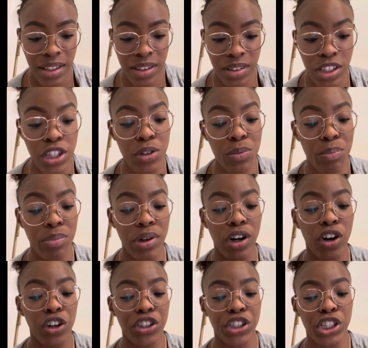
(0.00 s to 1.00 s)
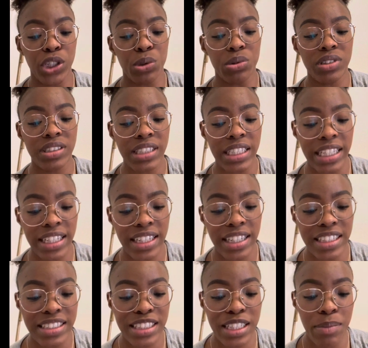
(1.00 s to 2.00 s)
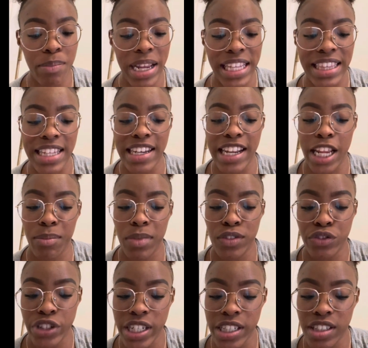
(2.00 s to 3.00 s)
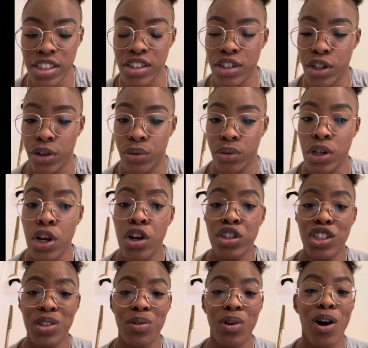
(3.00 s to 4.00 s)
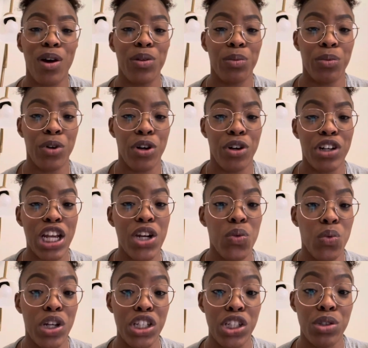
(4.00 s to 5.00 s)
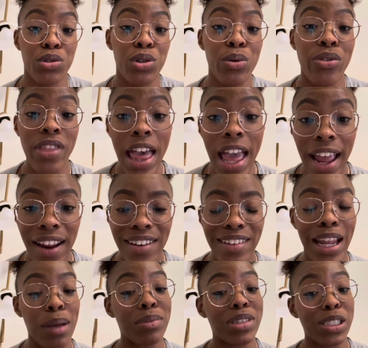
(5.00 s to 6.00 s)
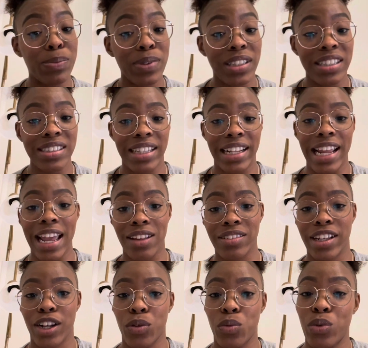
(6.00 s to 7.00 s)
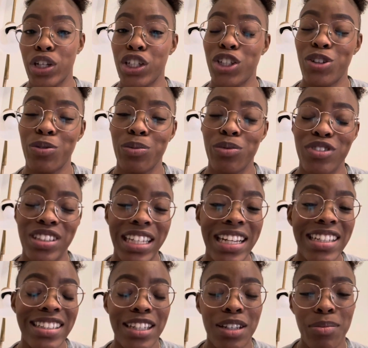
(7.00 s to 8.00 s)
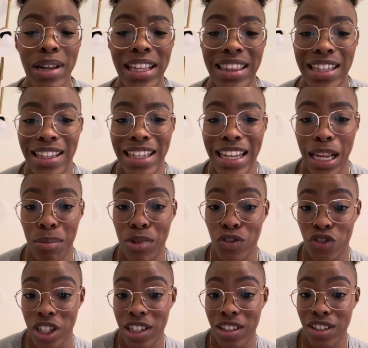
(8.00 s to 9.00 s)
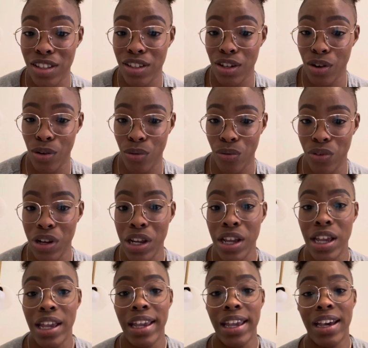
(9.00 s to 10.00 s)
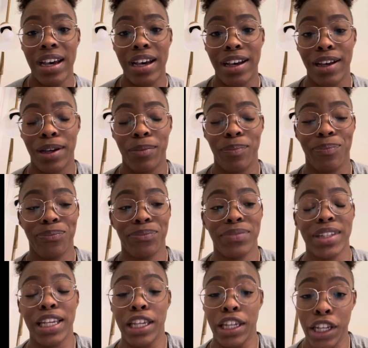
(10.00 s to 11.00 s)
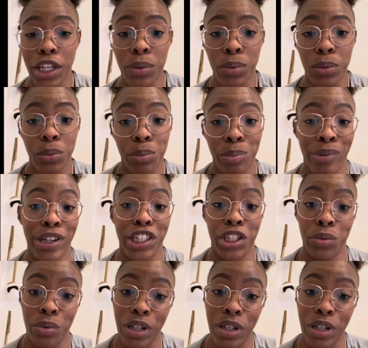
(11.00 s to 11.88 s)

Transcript: do you, or do you seek to make the name of Jesus known to all the world? And when you do that, I'm gonna just put this out there. When you seek to make the name of Jesus known, um, he will bring you